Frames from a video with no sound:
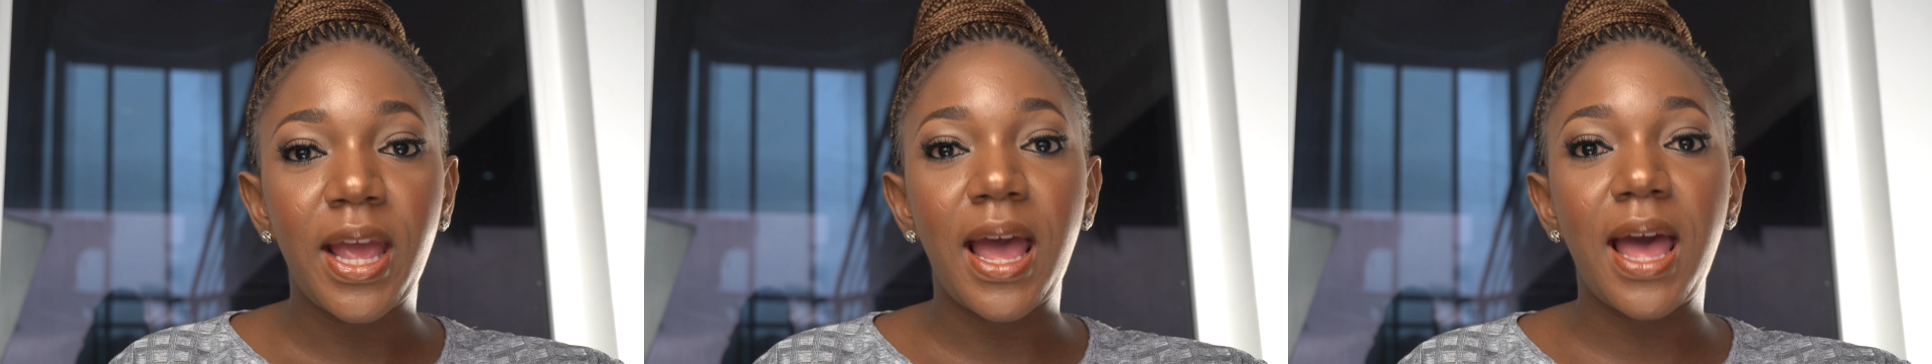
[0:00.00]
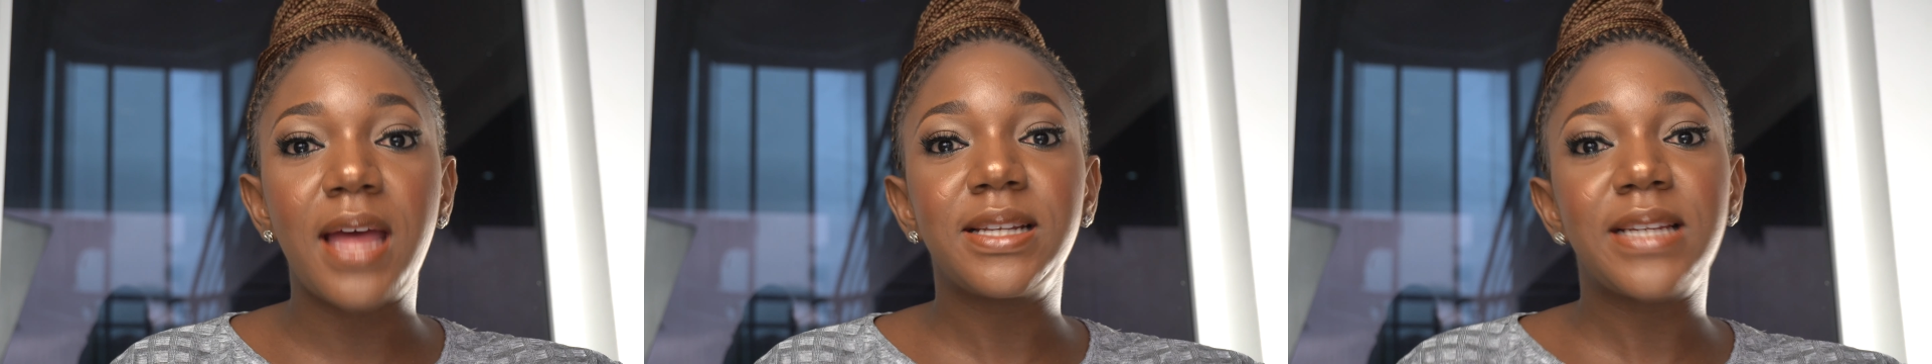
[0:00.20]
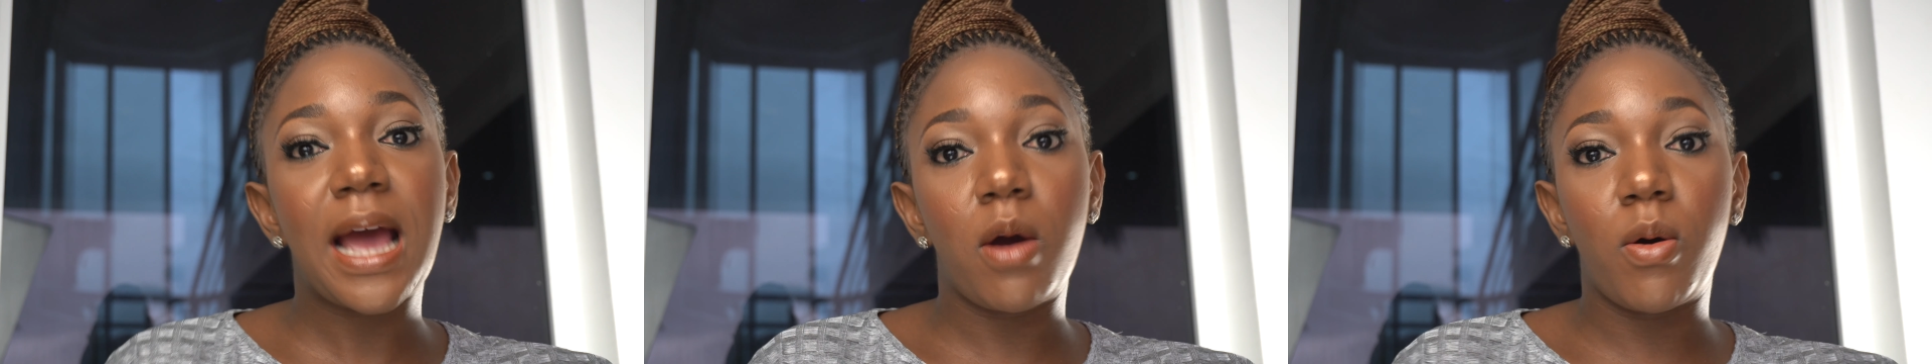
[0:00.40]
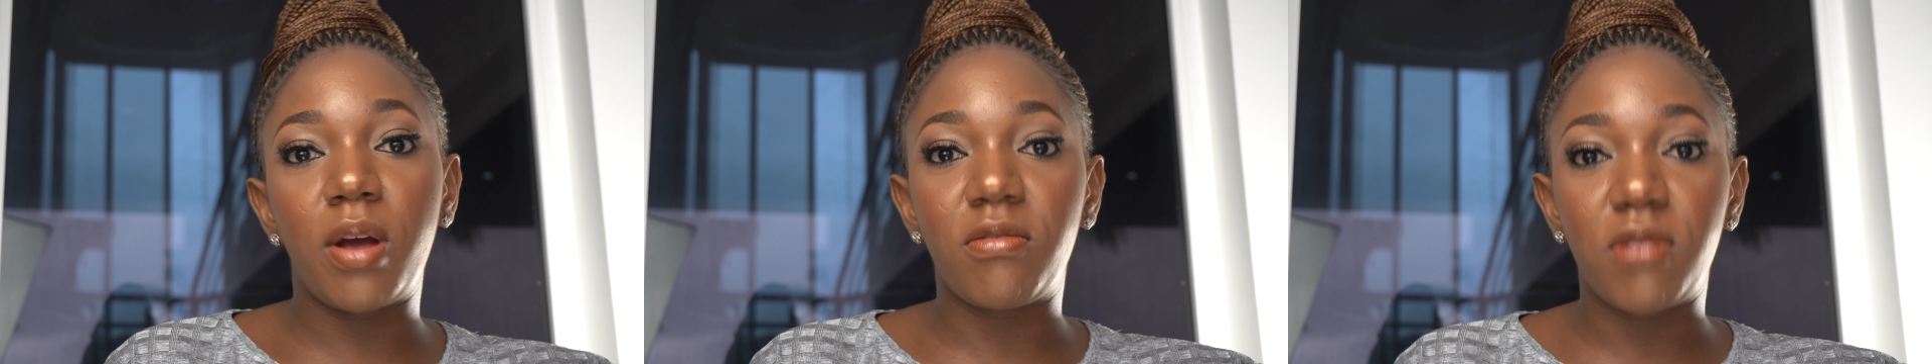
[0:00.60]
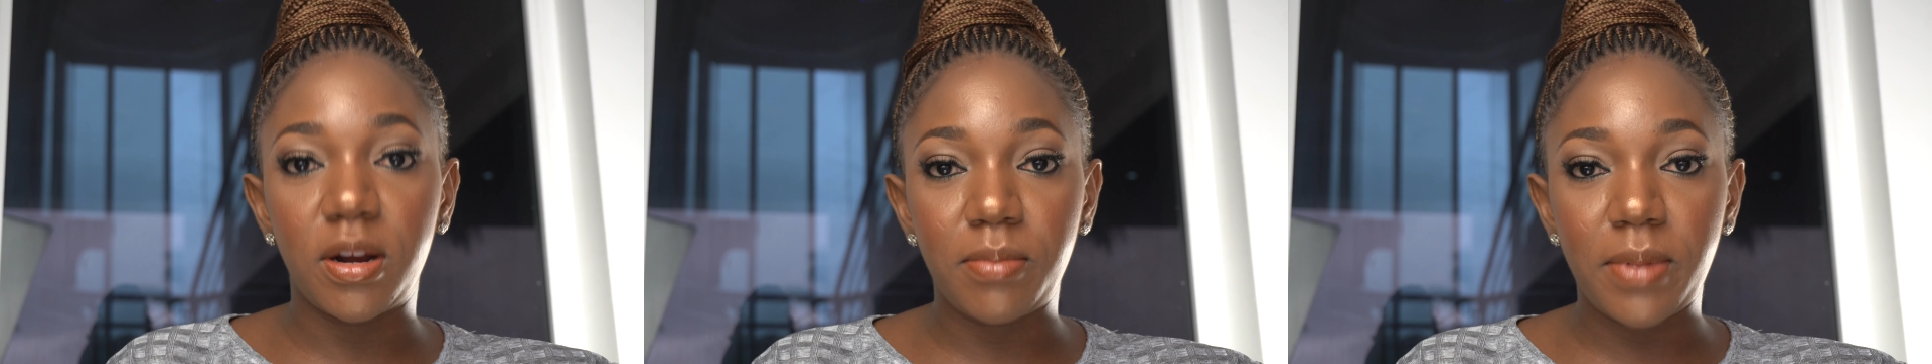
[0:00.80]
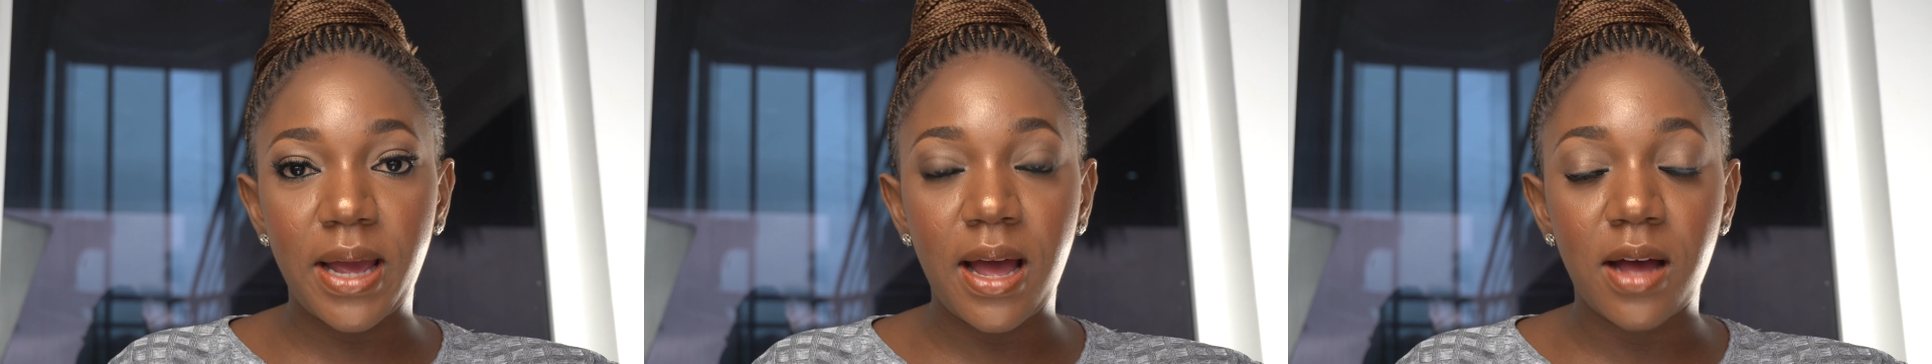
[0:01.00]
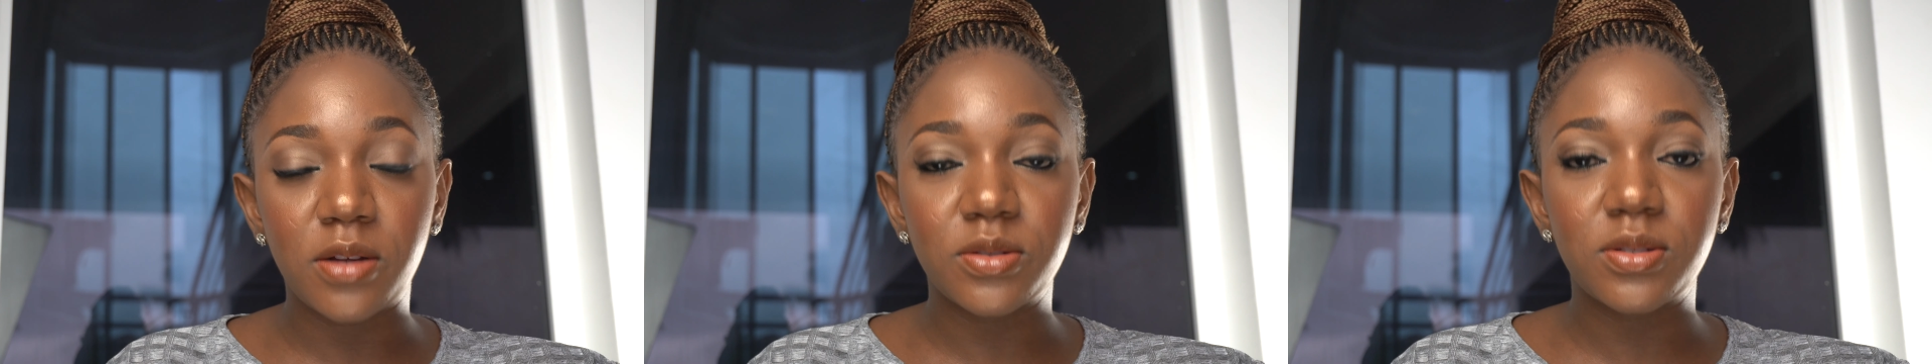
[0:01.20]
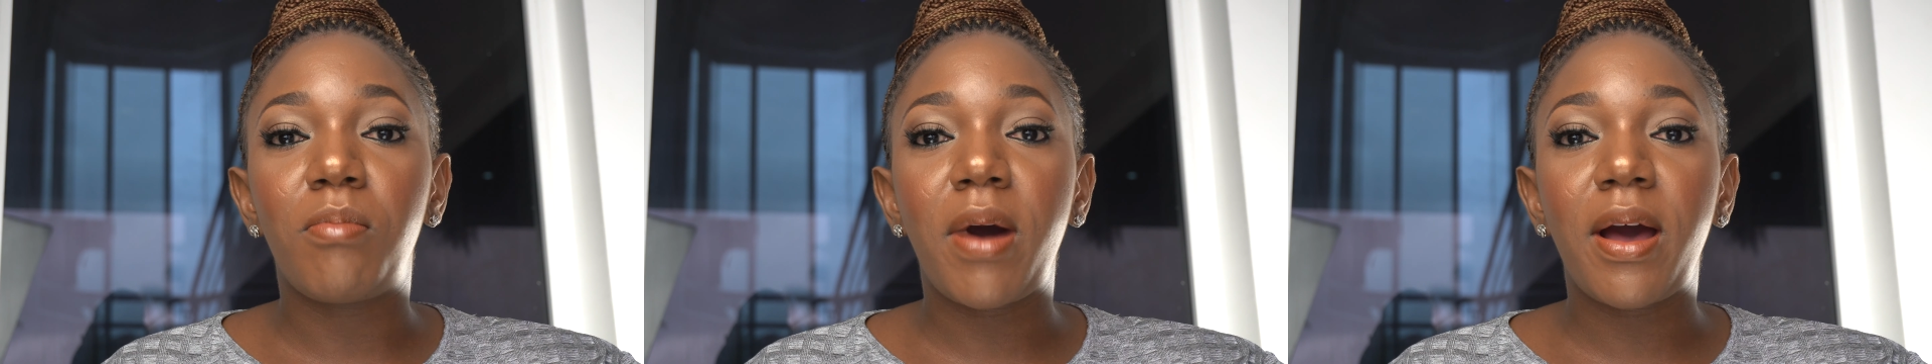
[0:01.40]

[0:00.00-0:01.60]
and how I run my house.